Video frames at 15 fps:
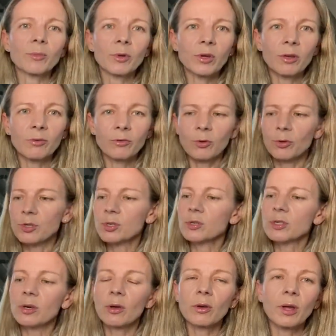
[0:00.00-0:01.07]
looking forward to.
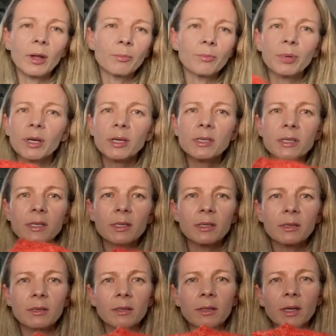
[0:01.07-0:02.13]
So, and because
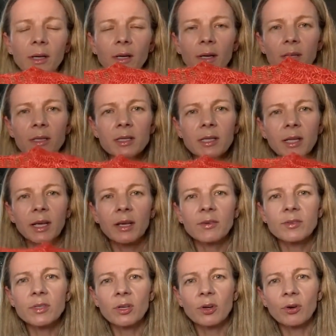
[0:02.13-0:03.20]
the
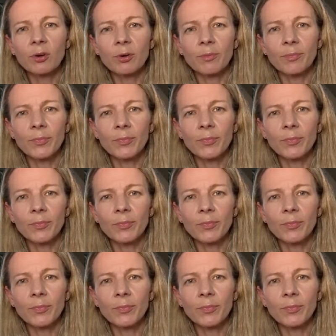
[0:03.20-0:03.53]
sleeves are,